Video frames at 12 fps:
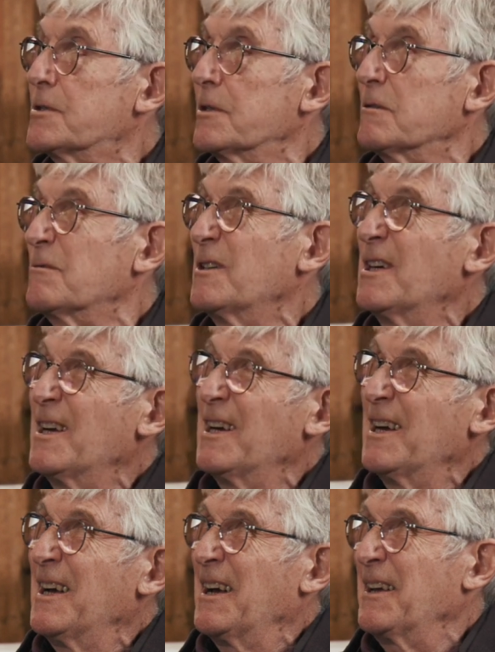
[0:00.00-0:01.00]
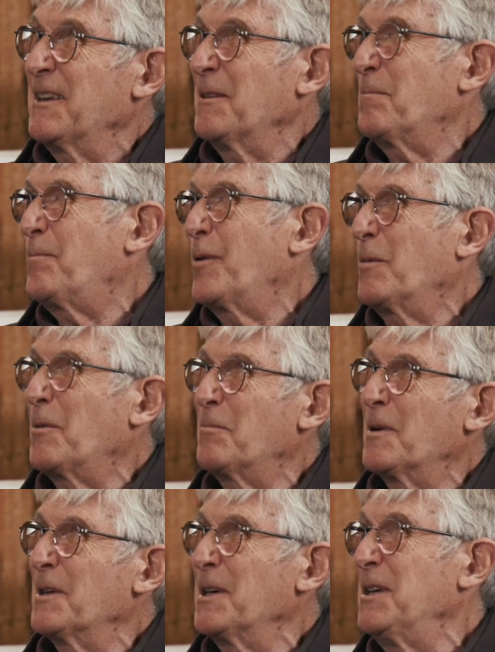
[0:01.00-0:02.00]
So
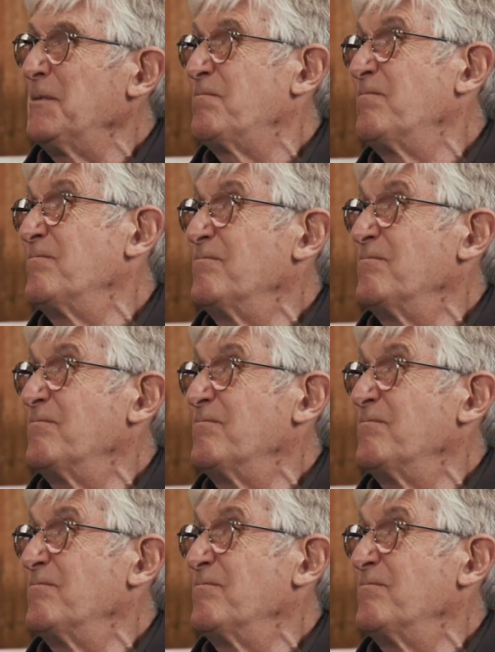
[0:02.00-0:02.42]
probably